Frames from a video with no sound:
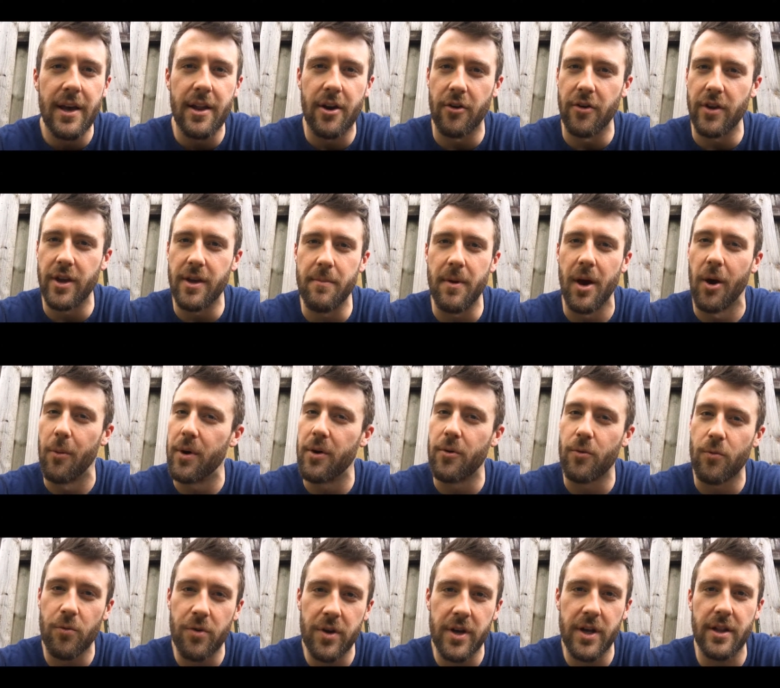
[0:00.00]
in our email. We
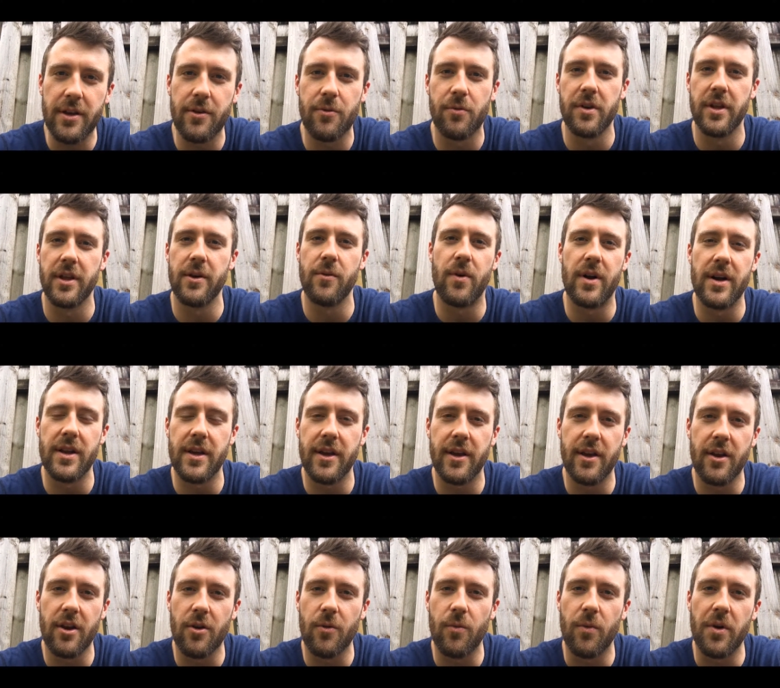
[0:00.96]
really, really want to
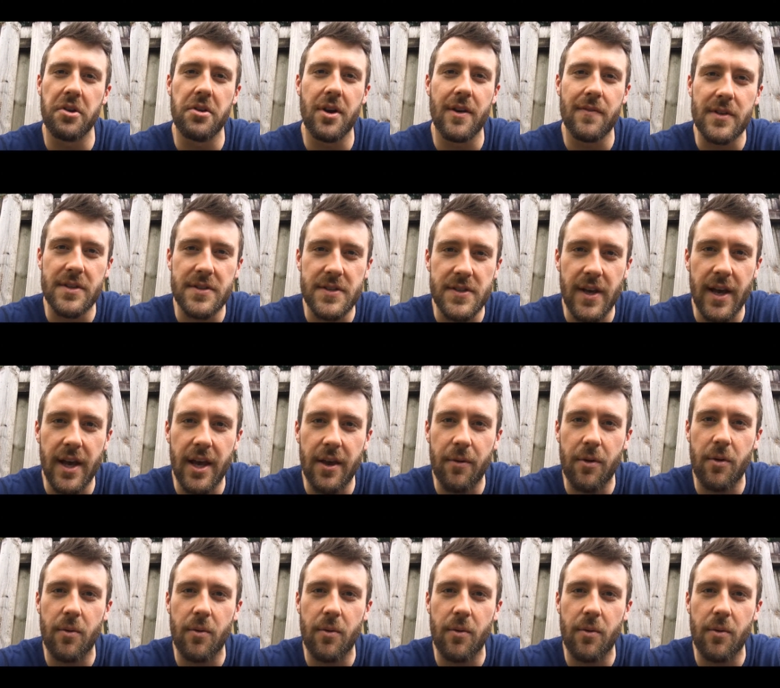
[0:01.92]
hear what you have to say.